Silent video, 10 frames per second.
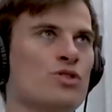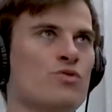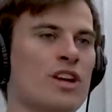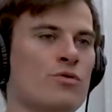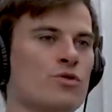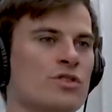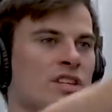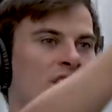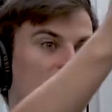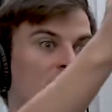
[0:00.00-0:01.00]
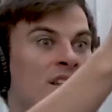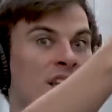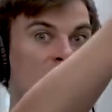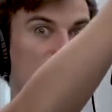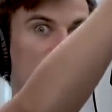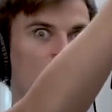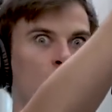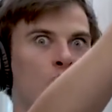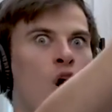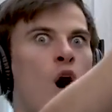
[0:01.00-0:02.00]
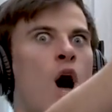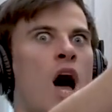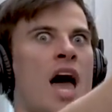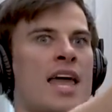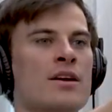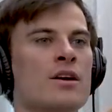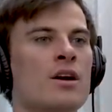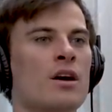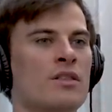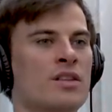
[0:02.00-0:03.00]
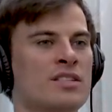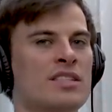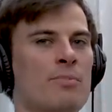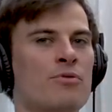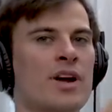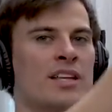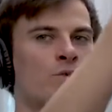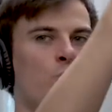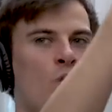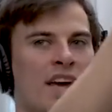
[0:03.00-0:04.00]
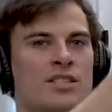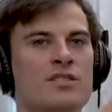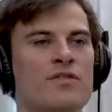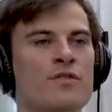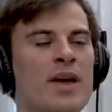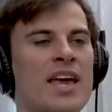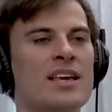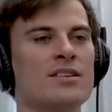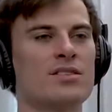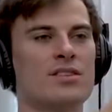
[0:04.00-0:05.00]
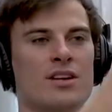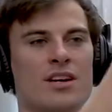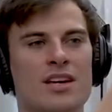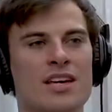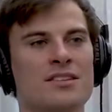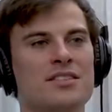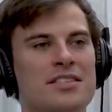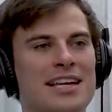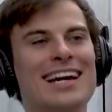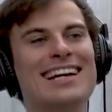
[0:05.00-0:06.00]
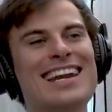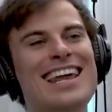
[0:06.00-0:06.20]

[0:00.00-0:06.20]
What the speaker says: as Red Rooster kicks in, it is this line that separates west from east in Sydney.